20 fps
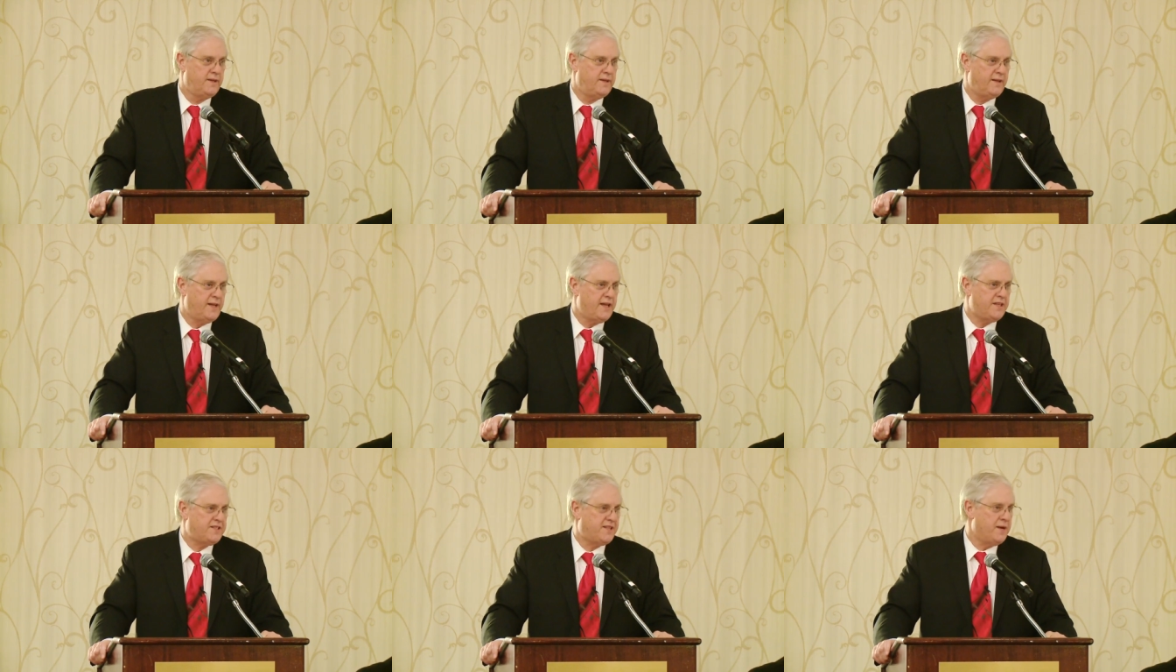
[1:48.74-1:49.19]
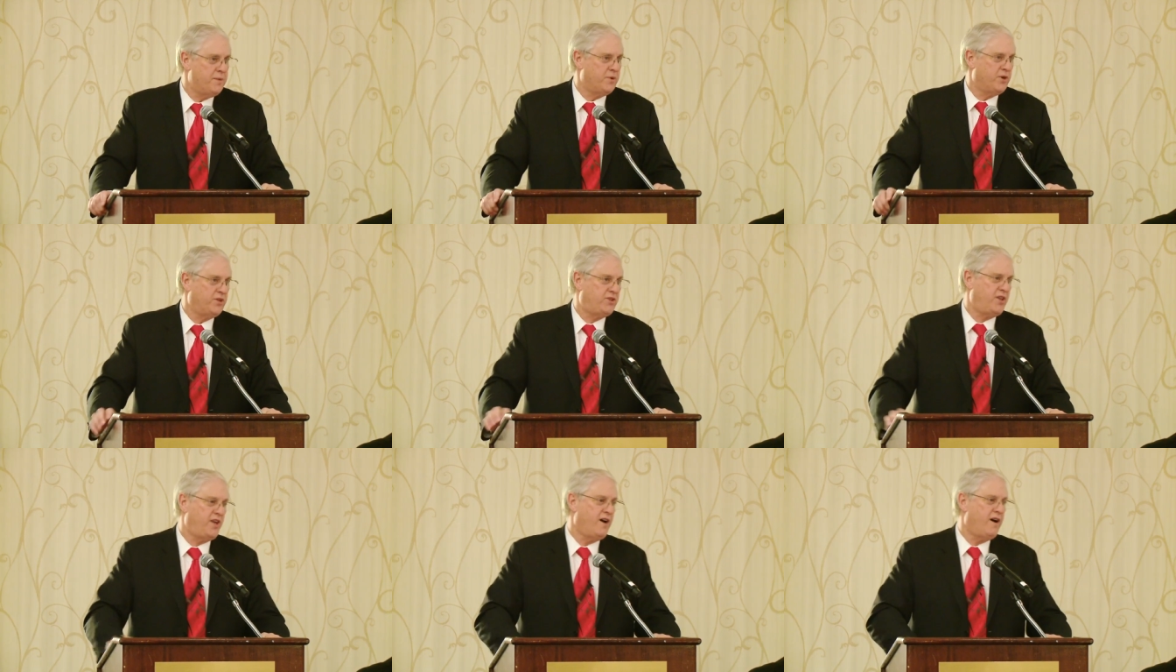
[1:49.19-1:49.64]
Last summer
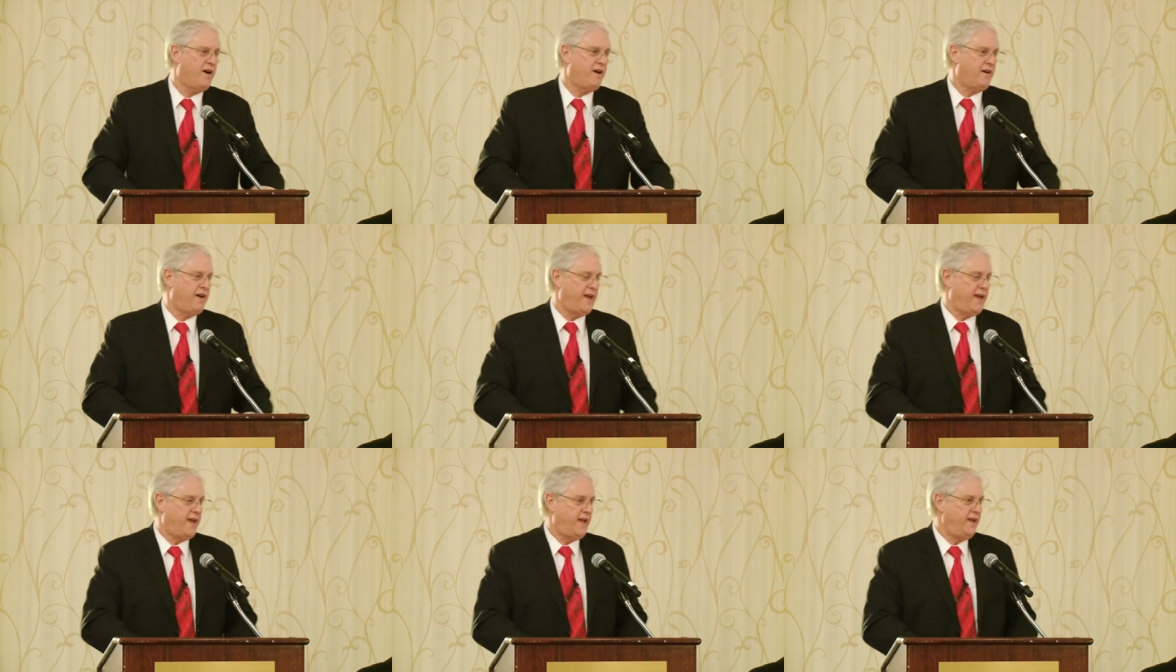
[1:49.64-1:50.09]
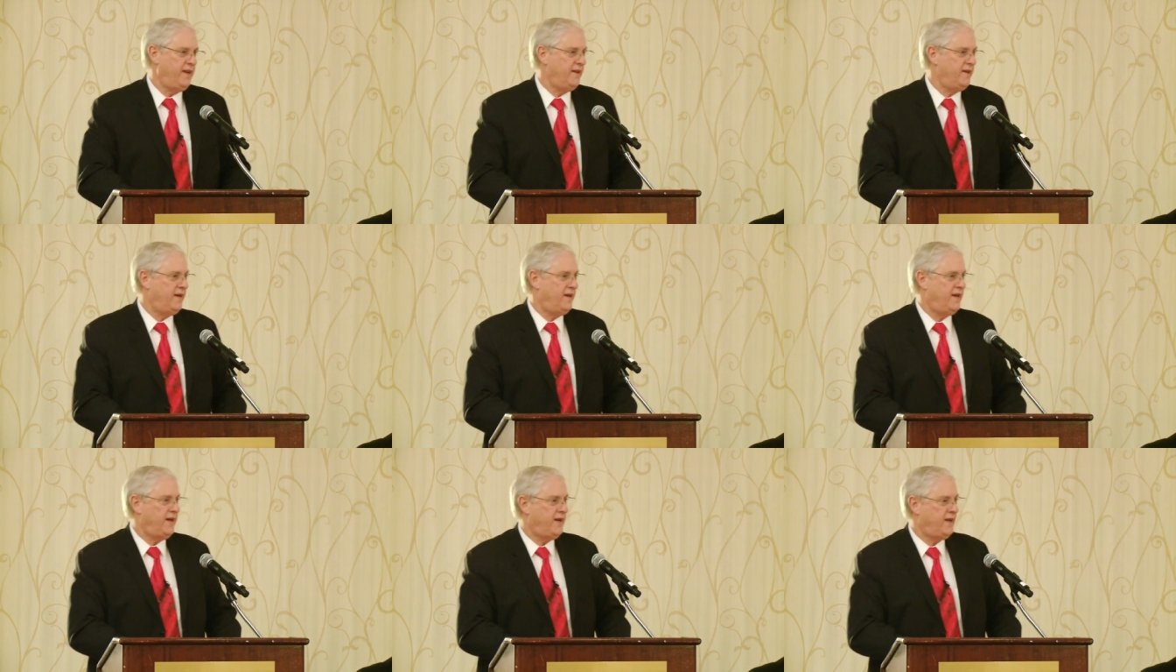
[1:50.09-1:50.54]
at the RA,
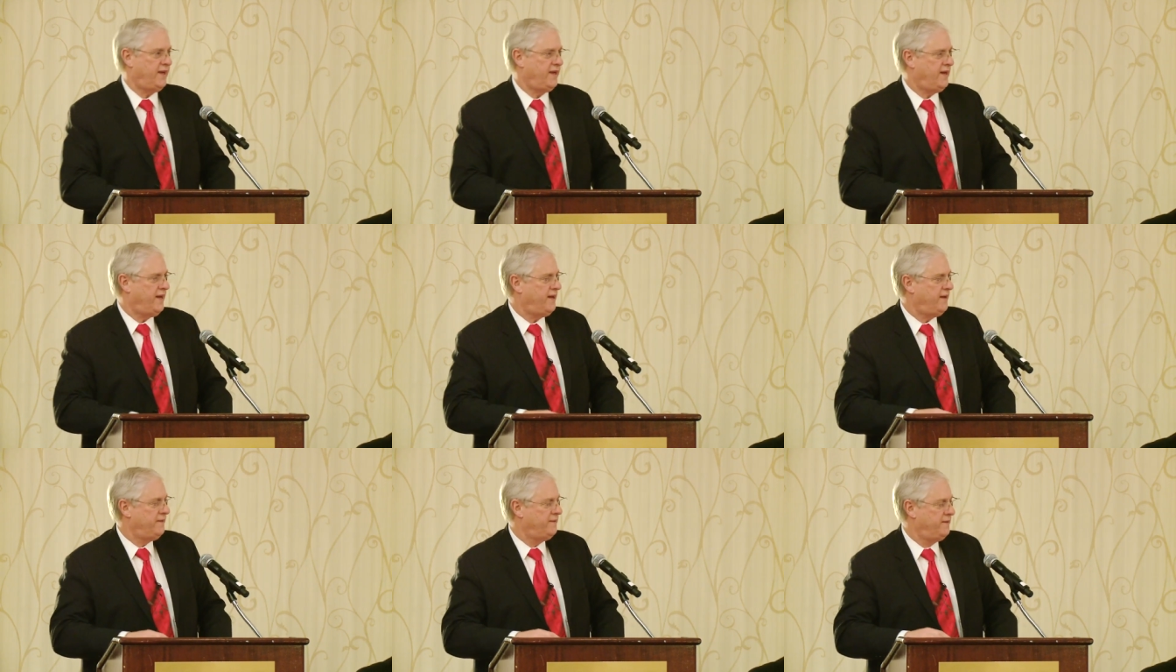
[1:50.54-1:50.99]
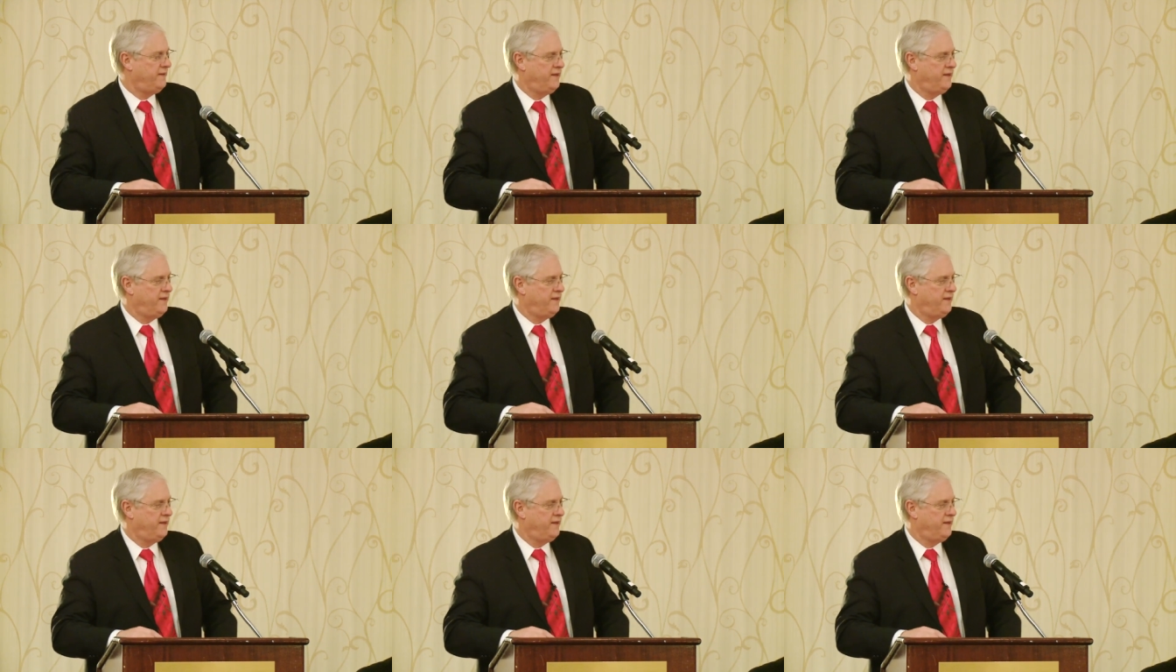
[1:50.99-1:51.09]
I uh,